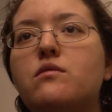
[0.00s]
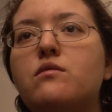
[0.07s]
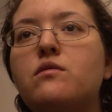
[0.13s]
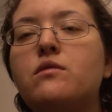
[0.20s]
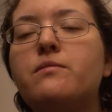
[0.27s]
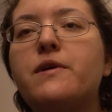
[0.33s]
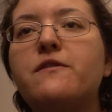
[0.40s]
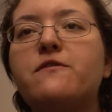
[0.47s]

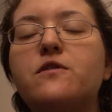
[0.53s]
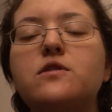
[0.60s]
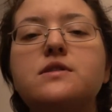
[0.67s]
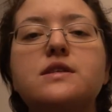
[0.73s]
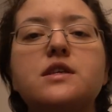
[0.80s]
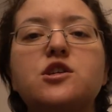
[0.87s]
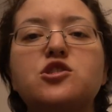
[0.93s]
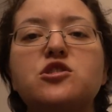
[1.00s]
with my first
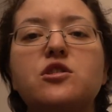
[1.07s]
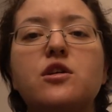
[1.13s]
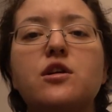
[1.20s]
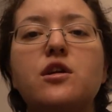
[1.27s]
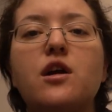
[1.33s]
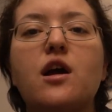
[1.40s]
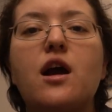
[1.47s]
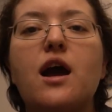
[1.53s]
seizure,
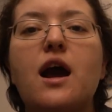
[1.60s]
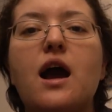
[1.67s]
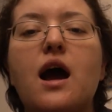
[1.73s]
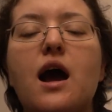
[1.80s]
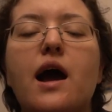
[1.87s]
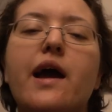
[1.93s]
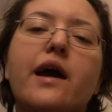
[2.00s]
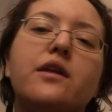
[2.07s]

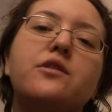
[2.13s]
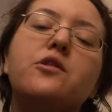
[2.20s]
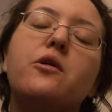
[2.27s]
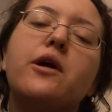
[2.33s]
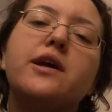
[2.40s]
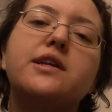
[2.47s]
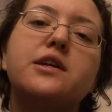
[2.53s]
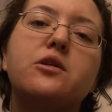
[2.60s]
I had no
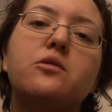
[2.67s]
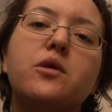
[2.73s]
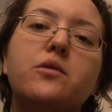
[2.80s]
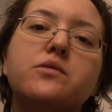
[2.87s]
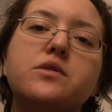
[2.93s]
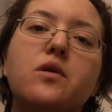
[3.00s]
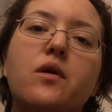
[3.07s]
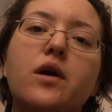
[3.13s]
idea what
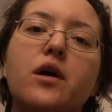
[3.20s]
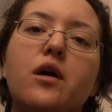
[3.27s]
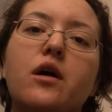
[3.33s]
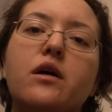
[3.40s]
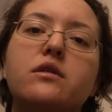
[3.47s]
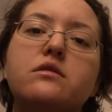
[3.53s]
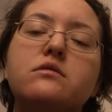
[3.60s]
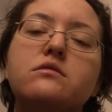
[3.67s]
was going on.